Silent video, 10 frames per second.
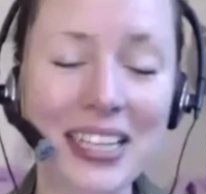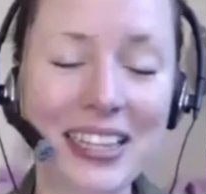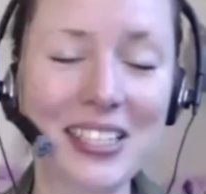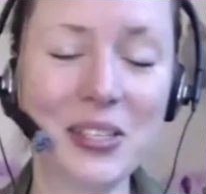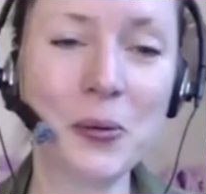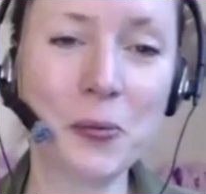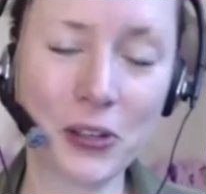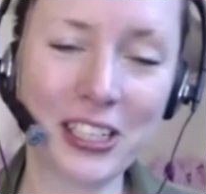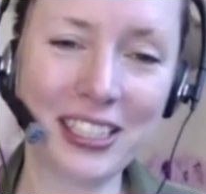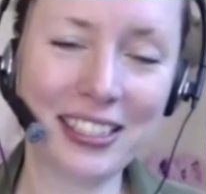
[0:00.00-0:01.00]
This whole
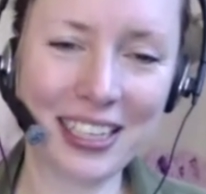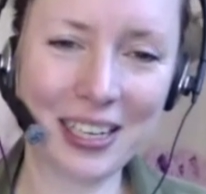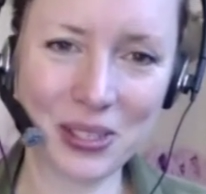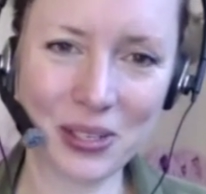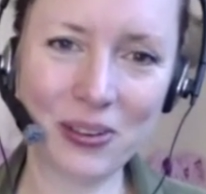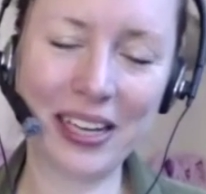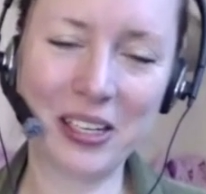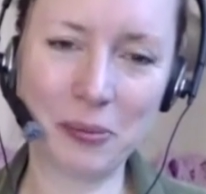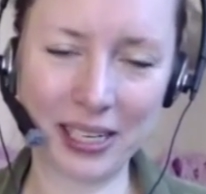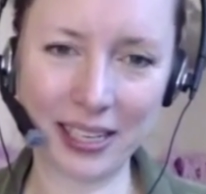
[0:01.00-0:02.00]
worthy thing, I'm so glad
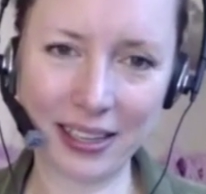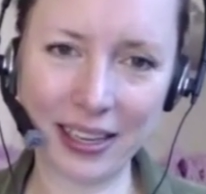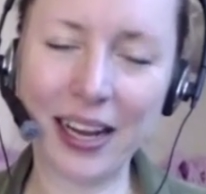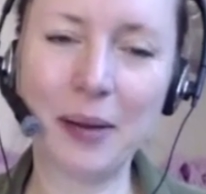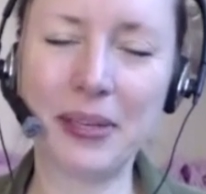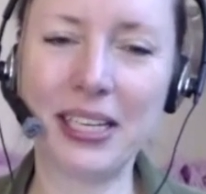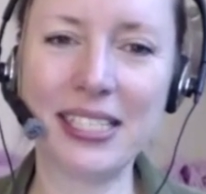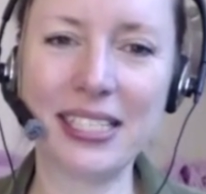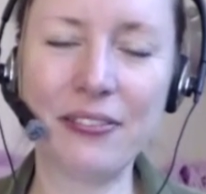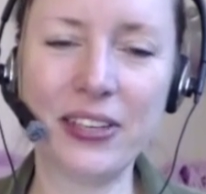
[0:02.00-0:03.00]
you're bringing that up,
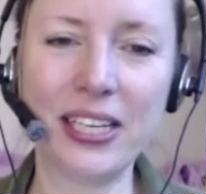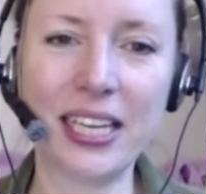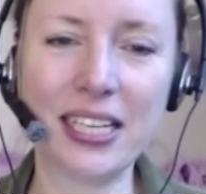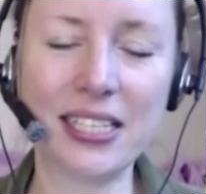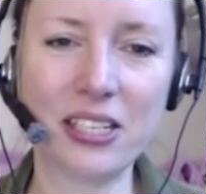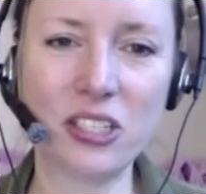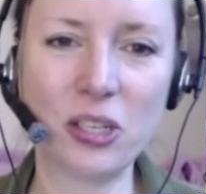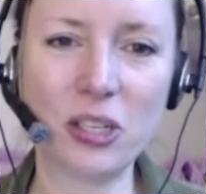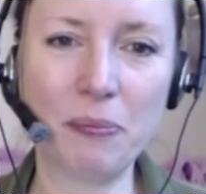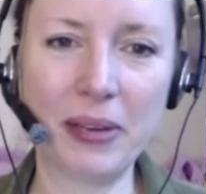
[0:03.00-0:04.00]
because I feel that is such
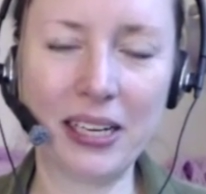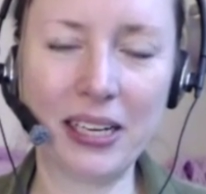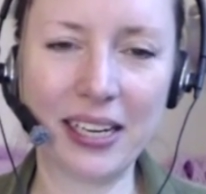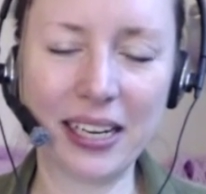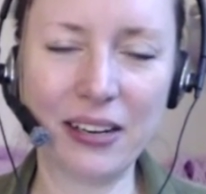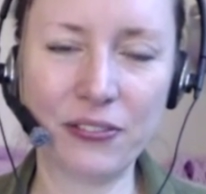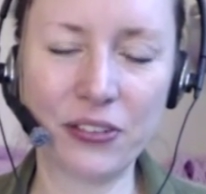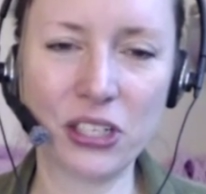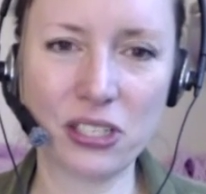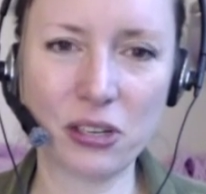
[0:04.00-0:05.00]
a big nugget
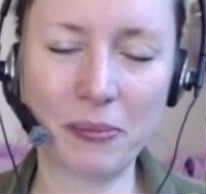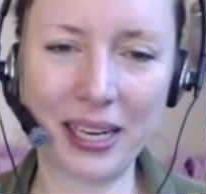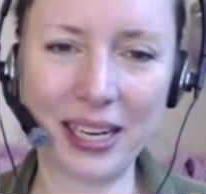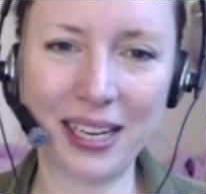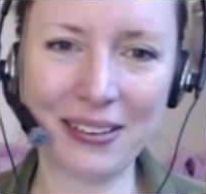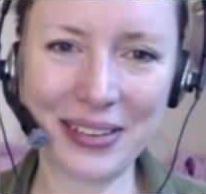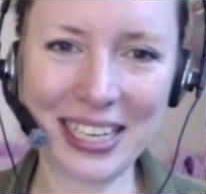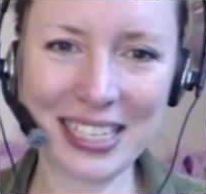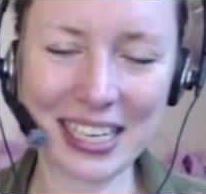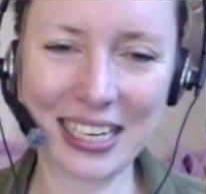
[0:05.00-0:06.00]
for so many of
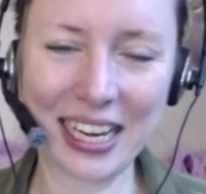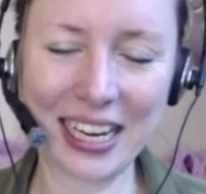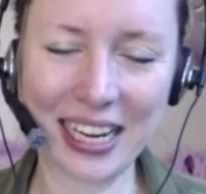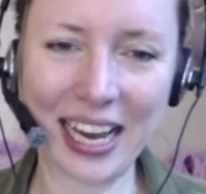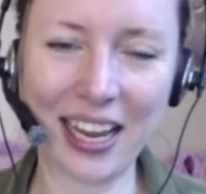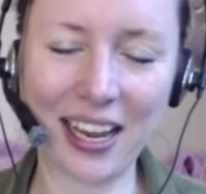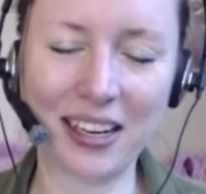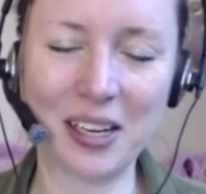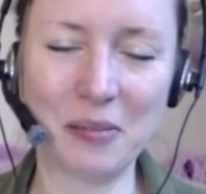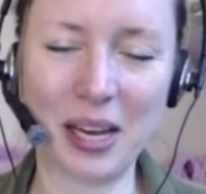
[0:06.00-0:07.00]
us. And like
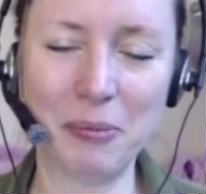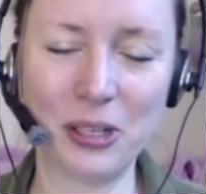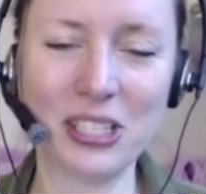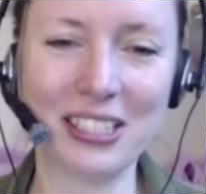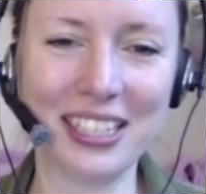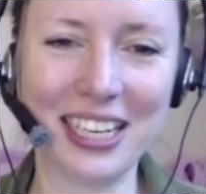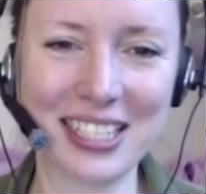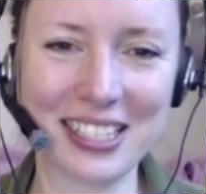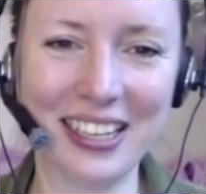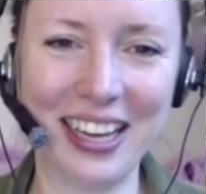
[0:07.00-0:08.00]
I personally
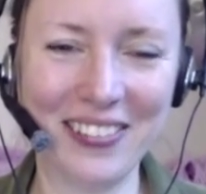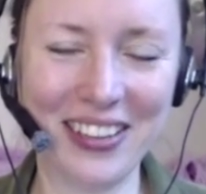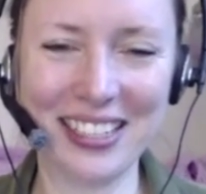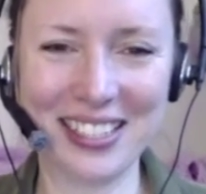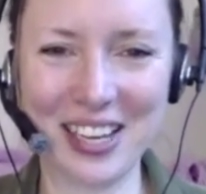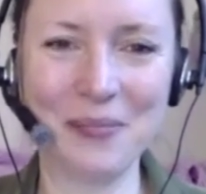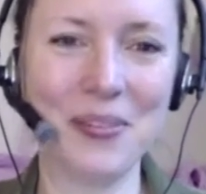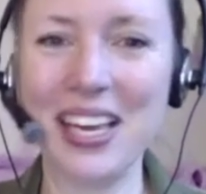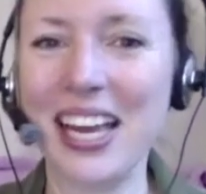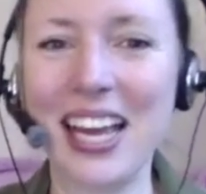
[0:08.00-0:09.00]
like still have that
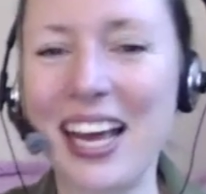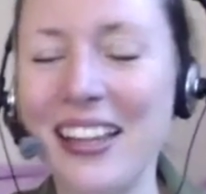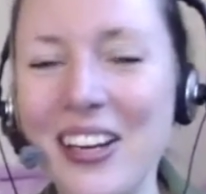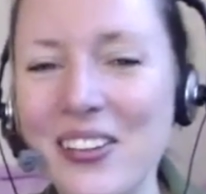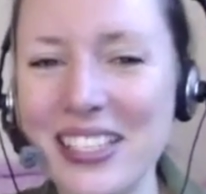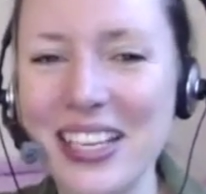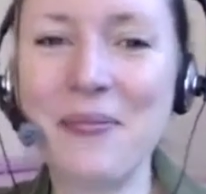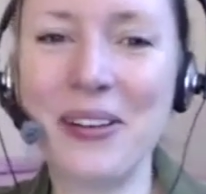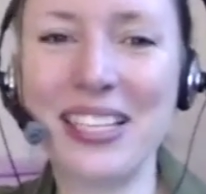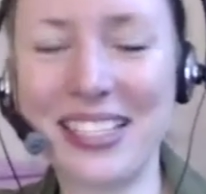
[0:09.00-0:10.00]

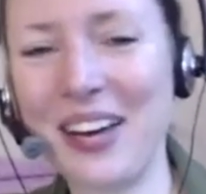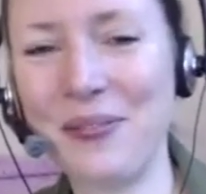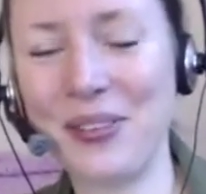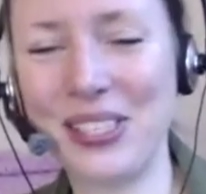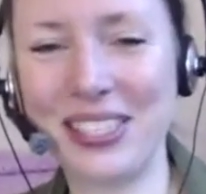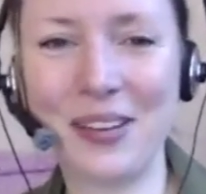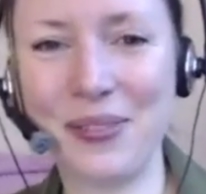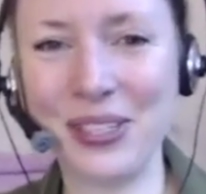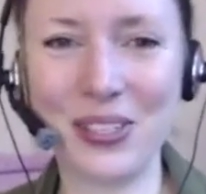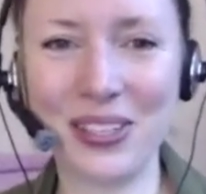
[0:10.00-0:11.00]
step by step, you
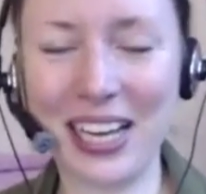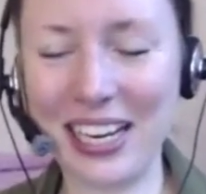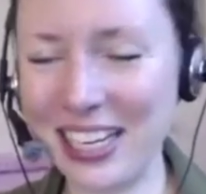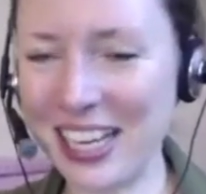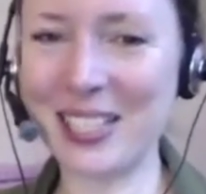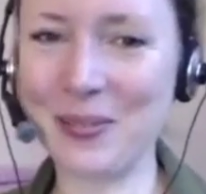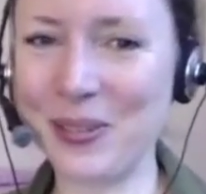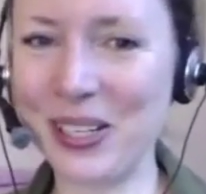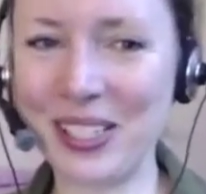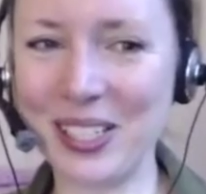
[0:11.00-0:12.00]
step into that. Yes, I'm
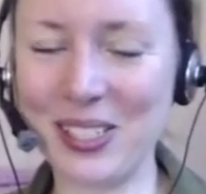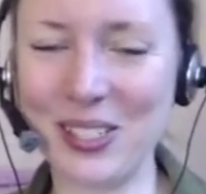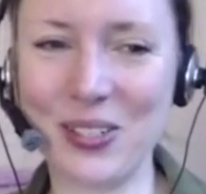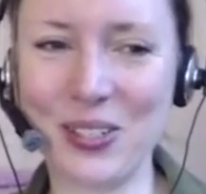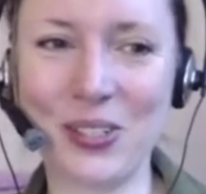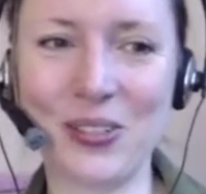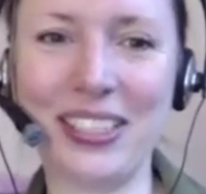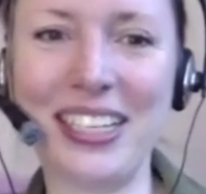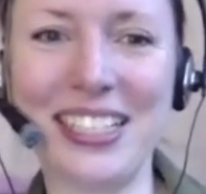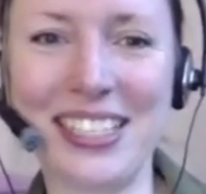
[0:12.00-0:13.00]
worthy to doing
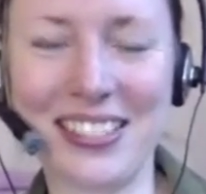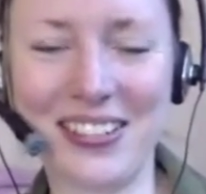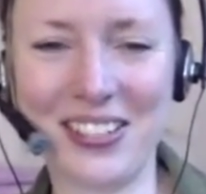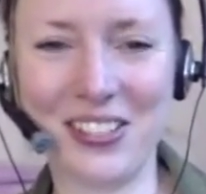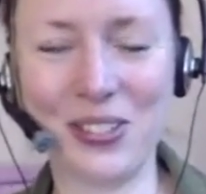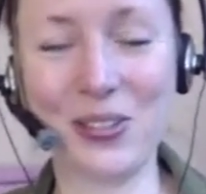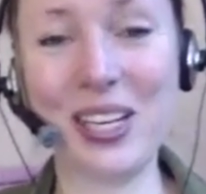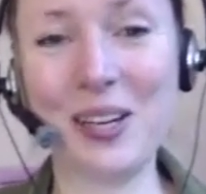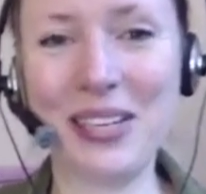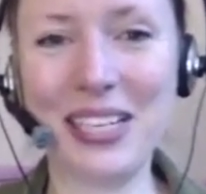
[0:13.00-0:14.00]
this or to
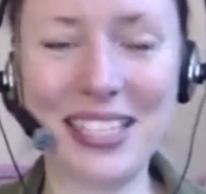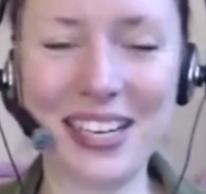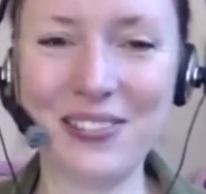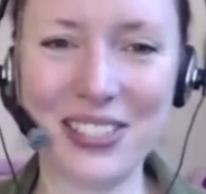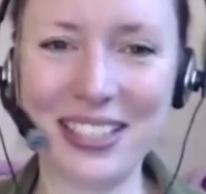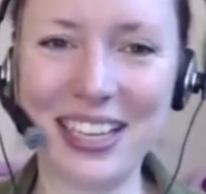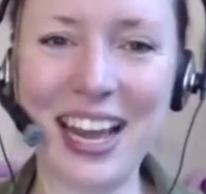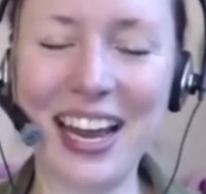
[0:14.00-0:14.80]
treating myself to that.